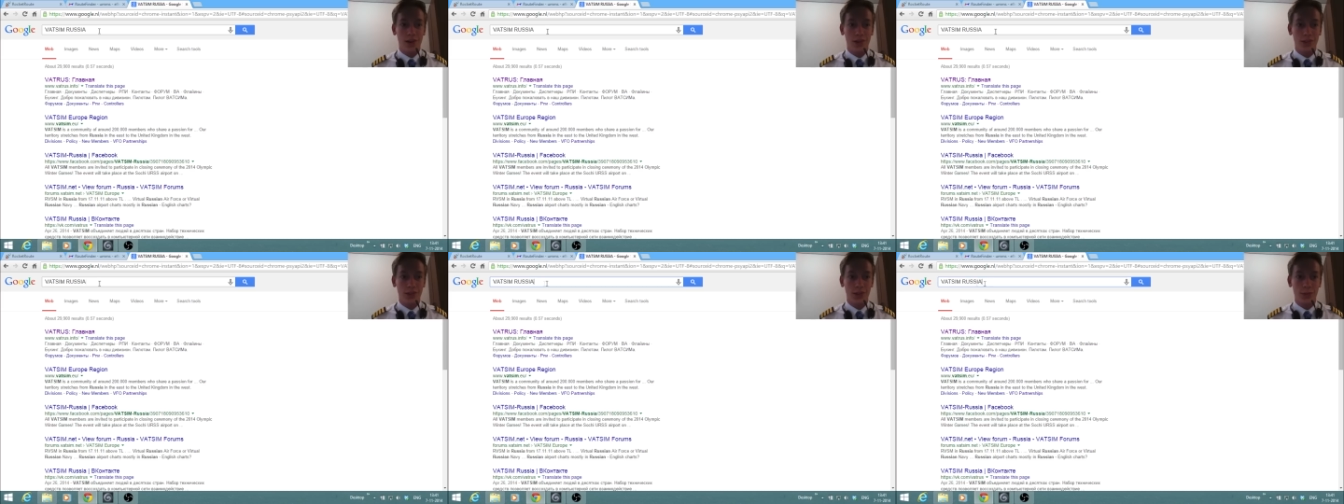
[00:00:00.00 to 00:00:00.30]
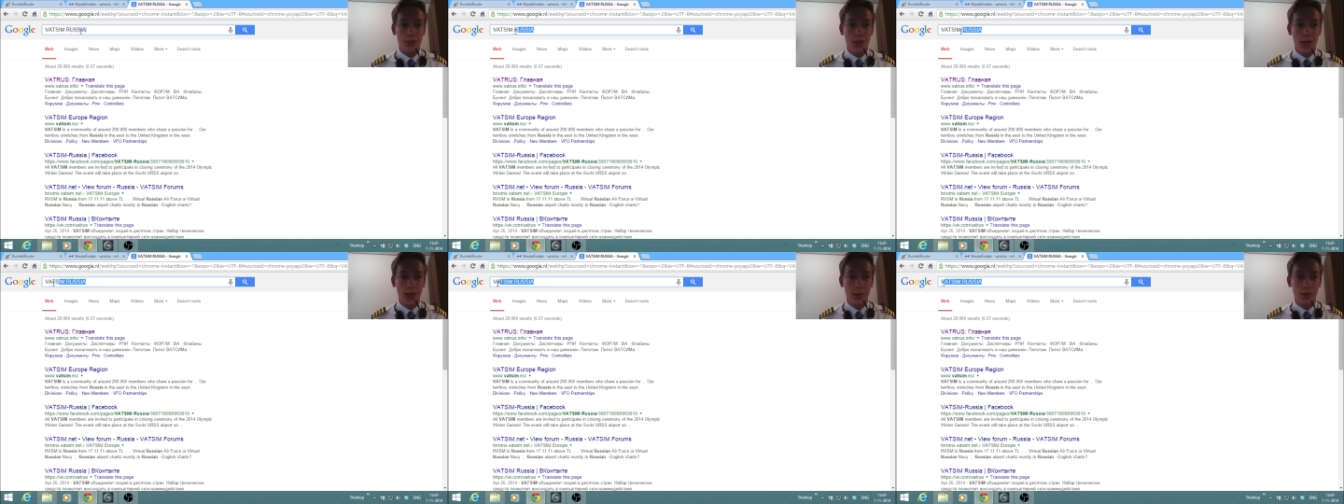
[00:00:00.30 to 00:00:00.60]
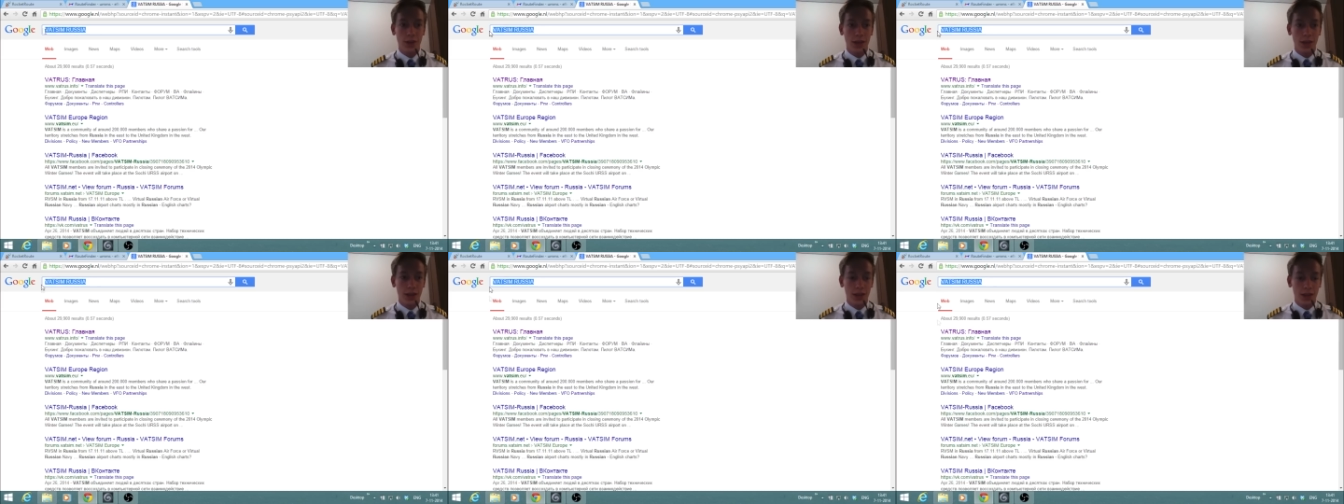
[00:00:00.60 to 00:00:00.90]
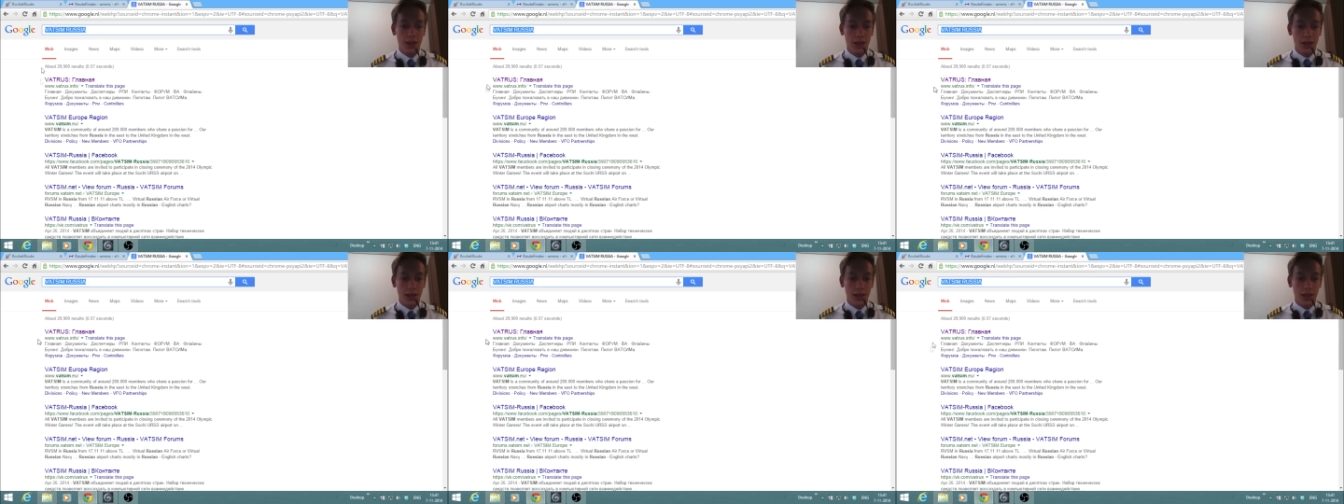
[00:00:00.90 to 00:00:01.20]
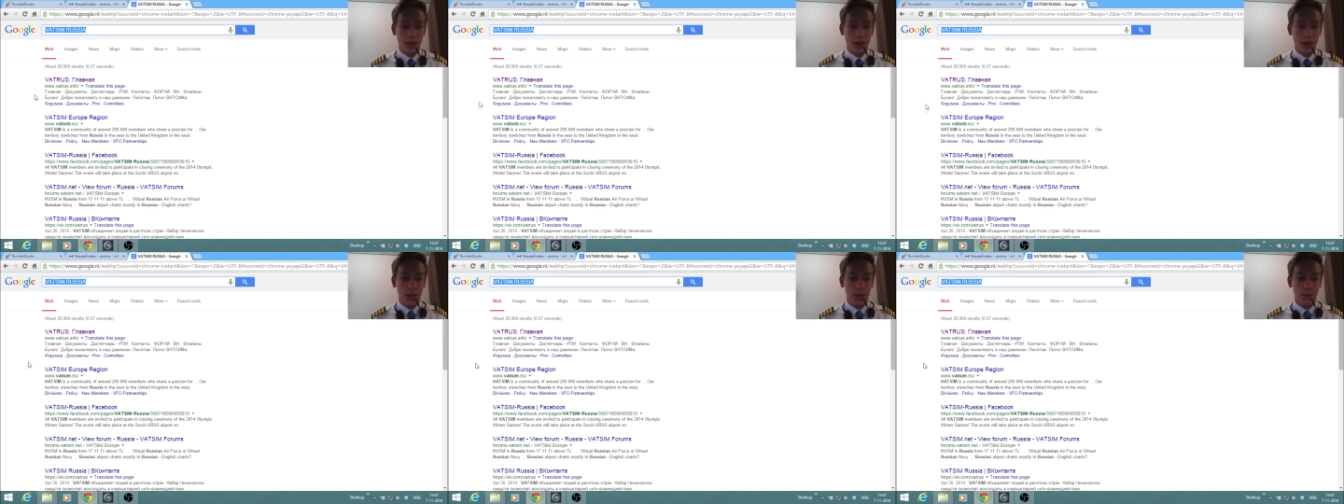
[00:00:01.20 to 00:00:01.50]
sometime,
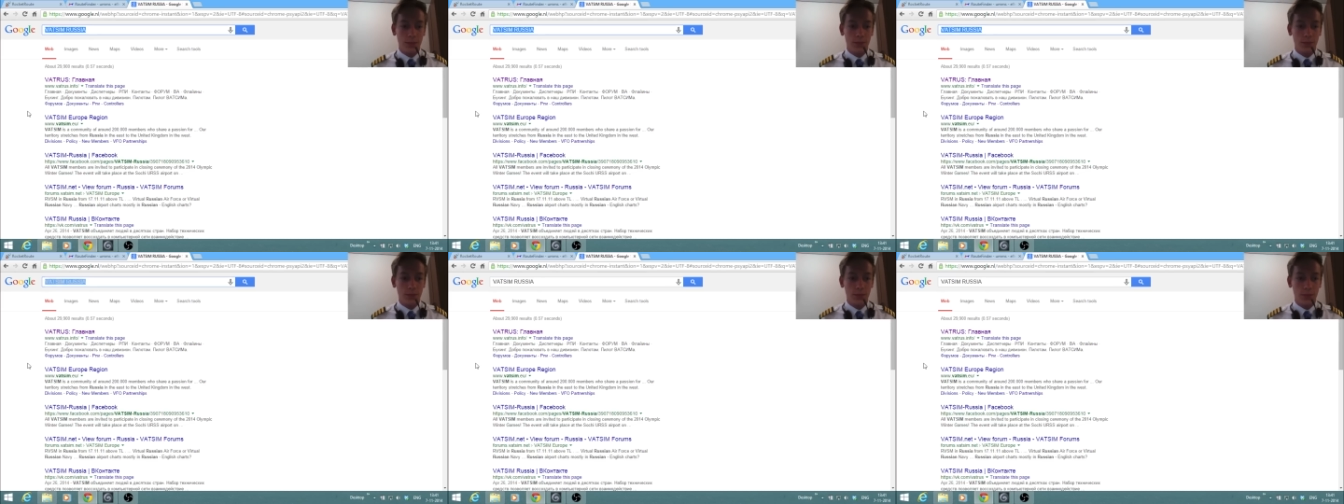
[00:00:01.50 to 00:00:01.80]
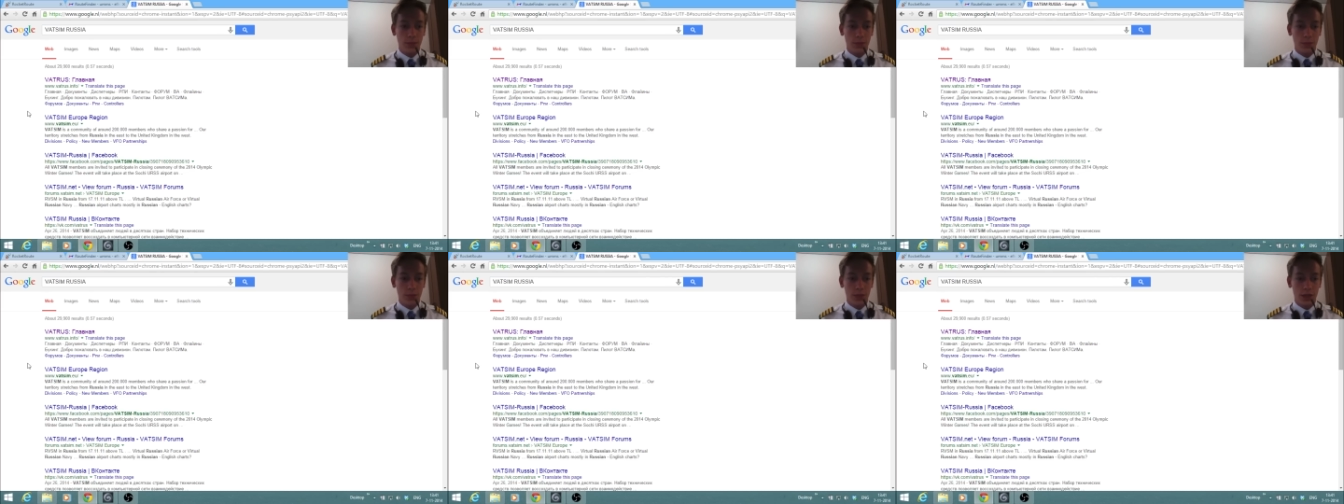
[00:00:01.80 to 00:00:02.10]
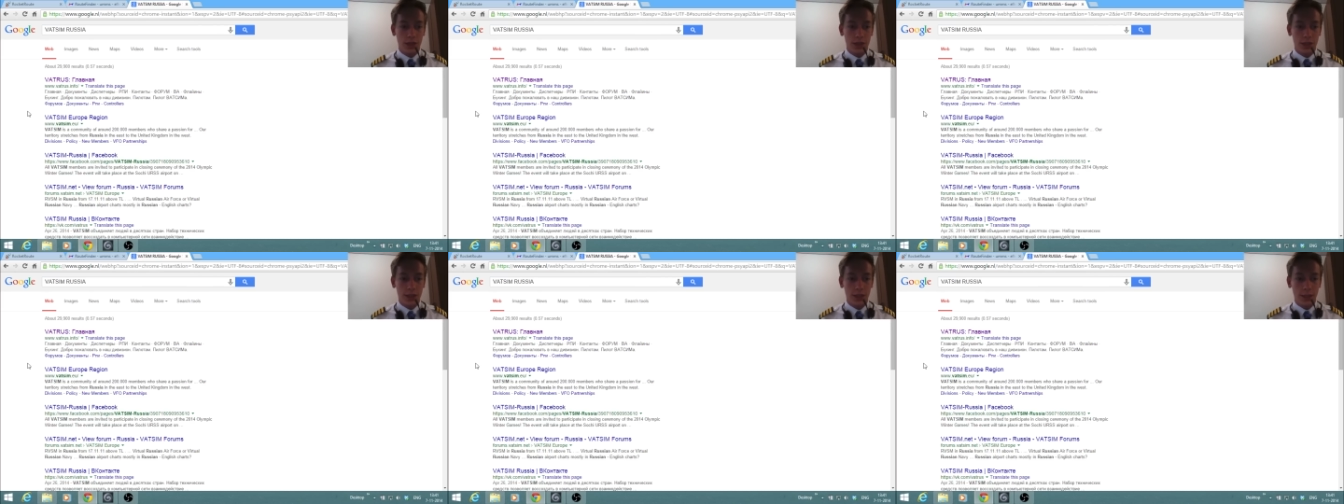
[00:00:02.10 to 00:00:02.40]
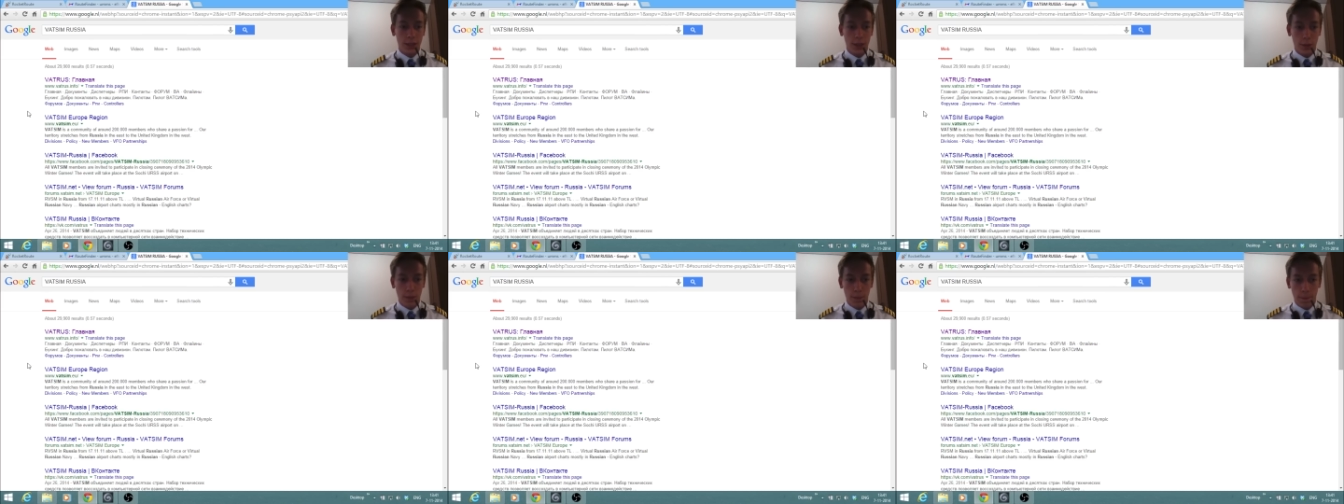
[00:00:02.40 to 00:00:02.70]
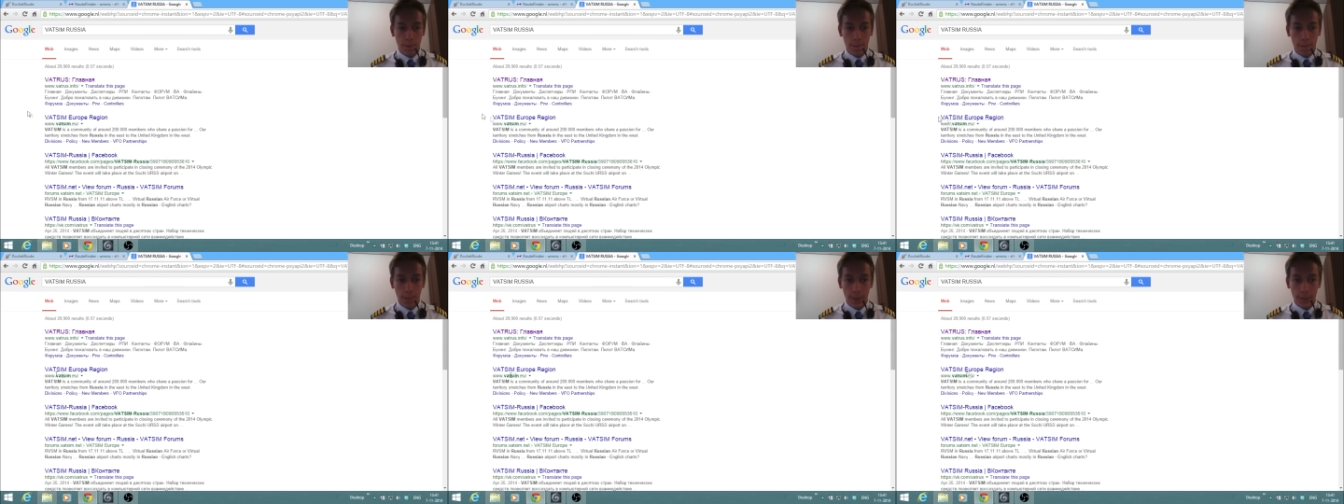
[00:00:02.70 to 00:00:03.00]
um, but um,